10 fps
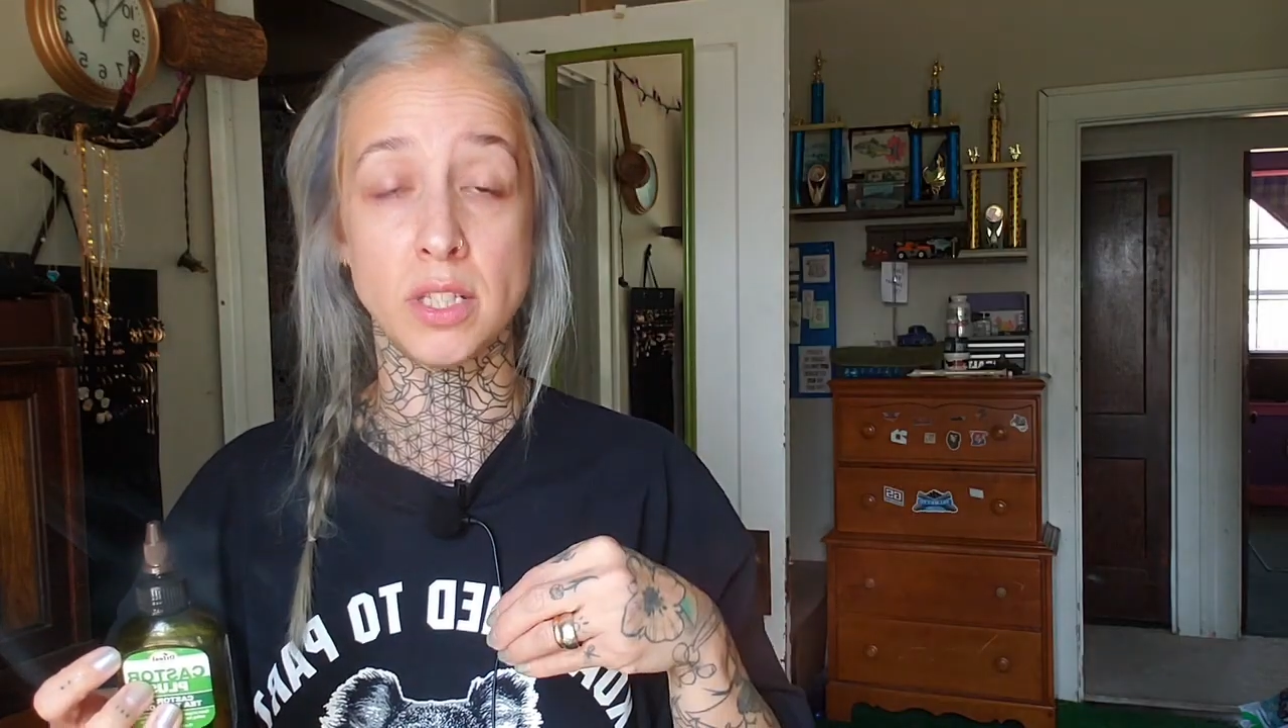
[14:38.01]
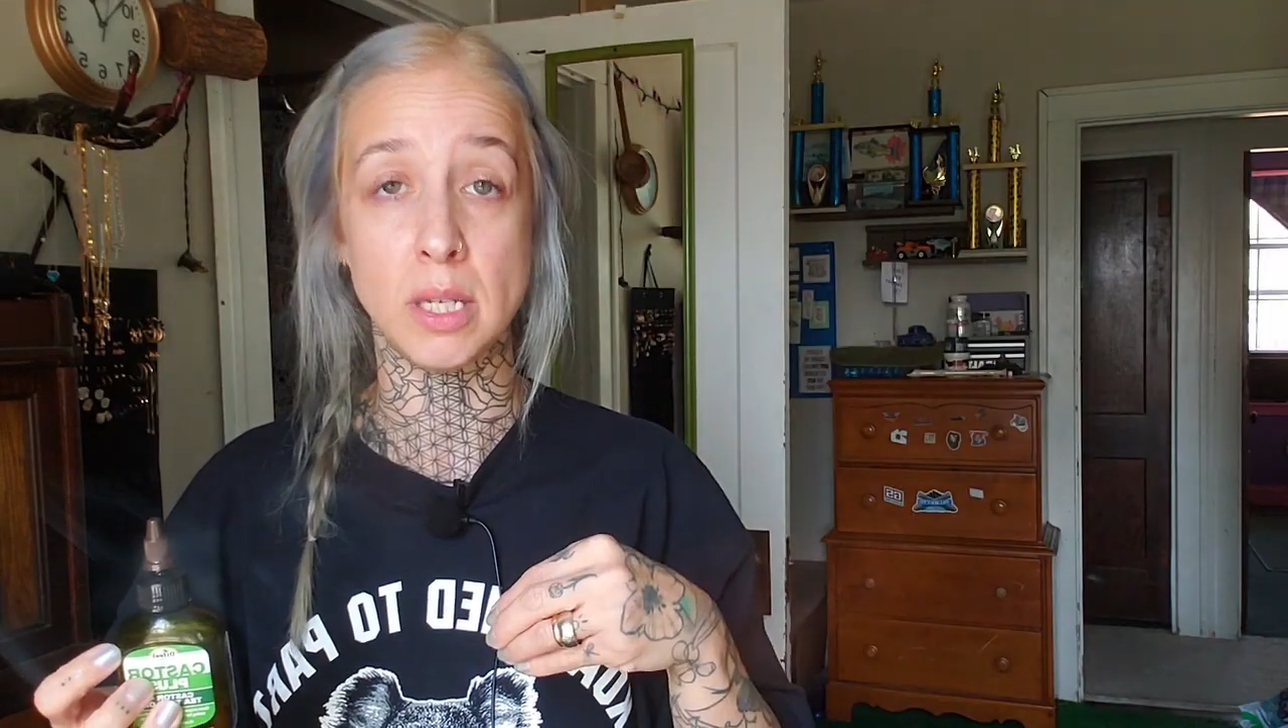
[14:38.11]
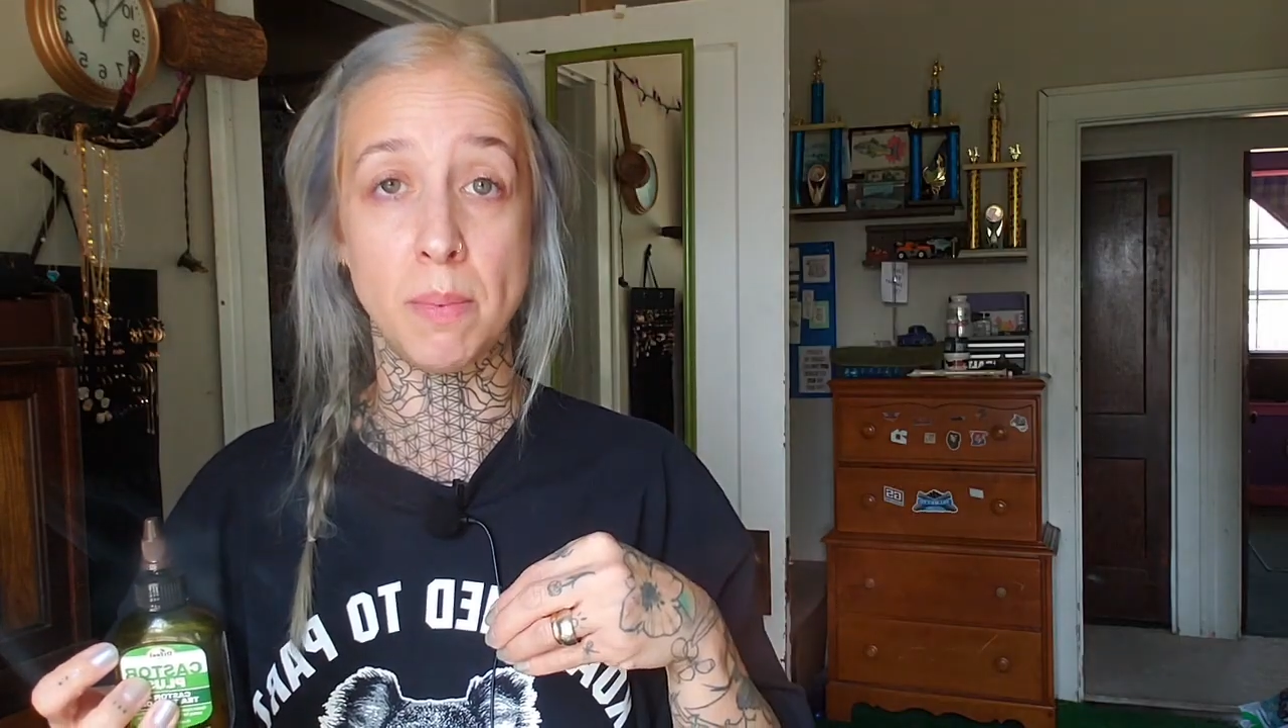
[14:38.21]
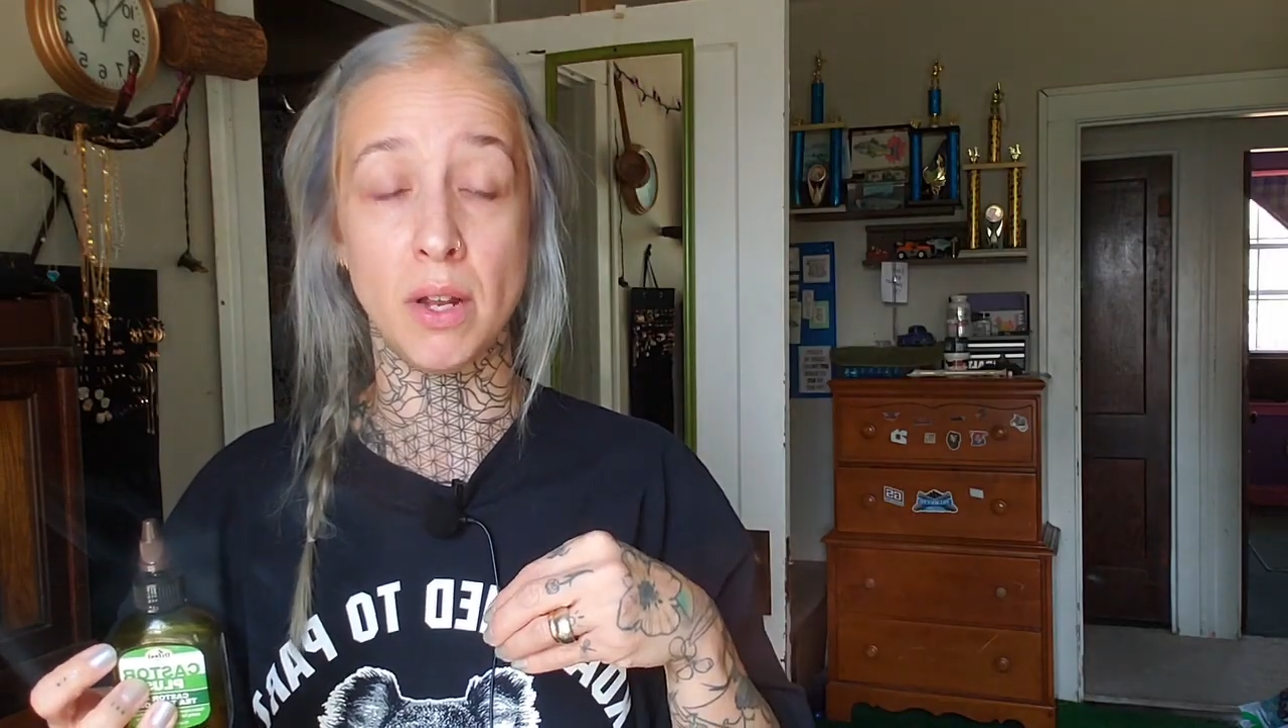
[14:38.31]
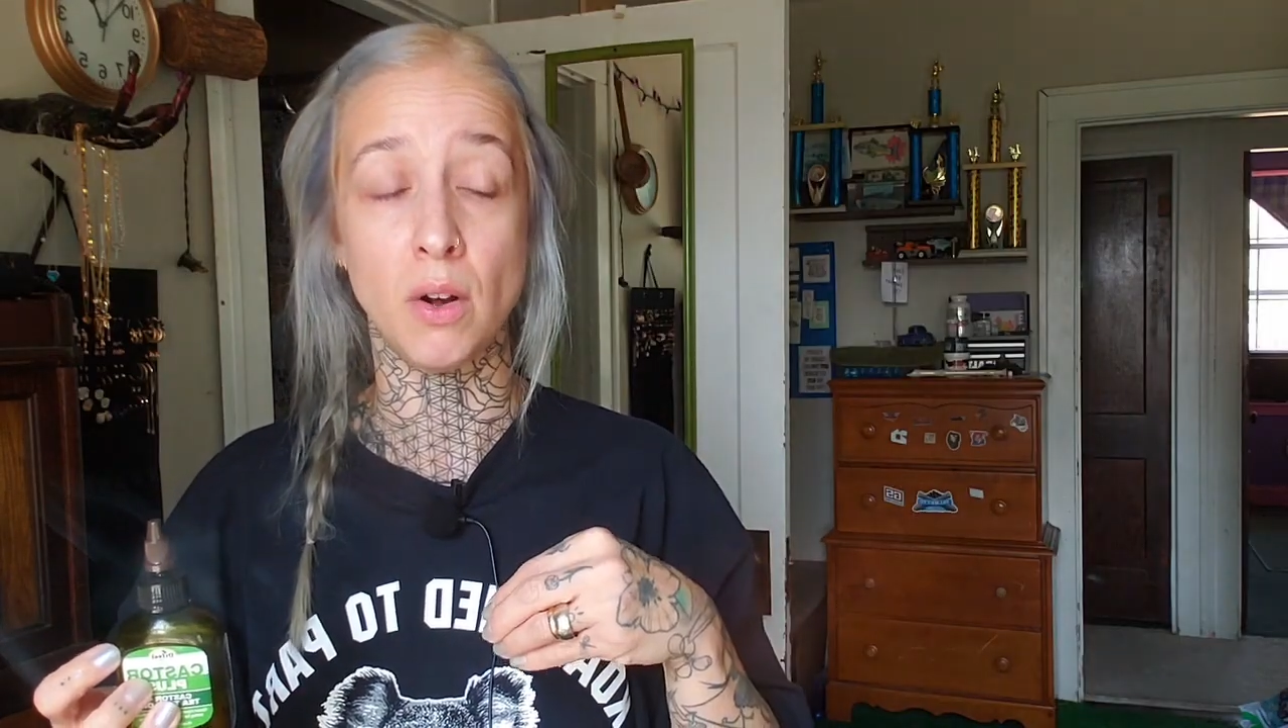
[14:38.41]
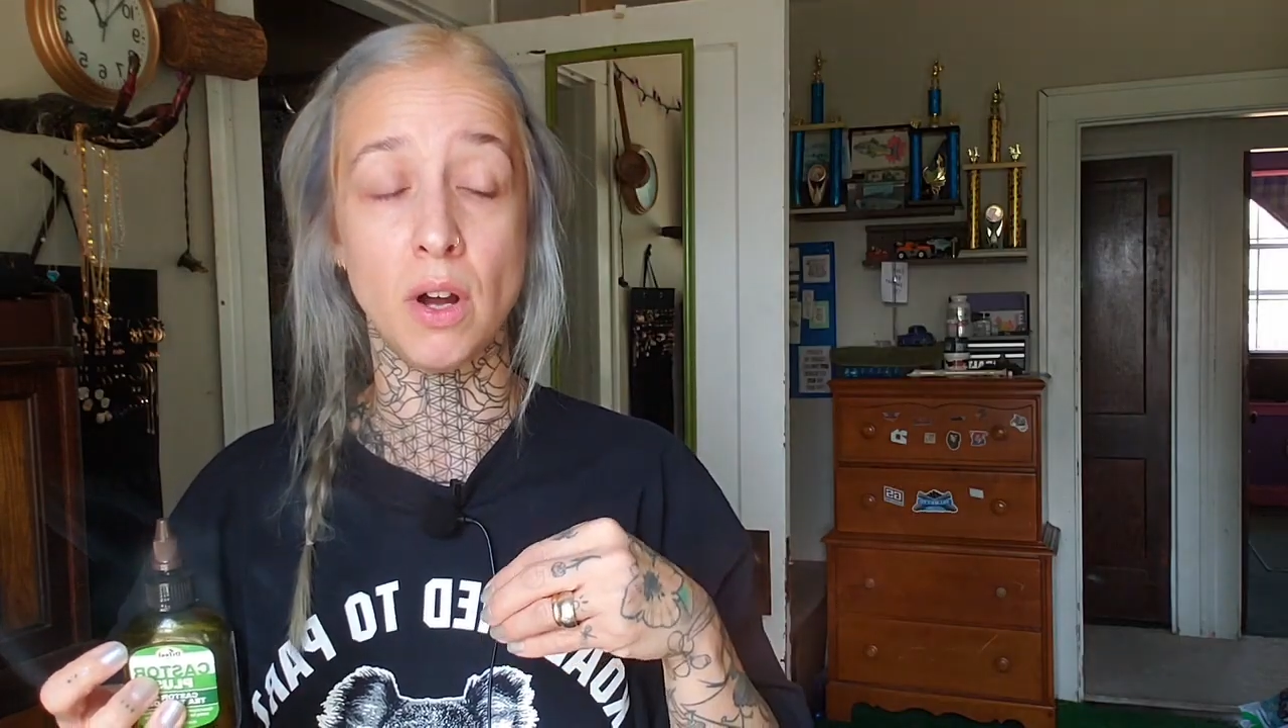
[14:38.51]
to seep in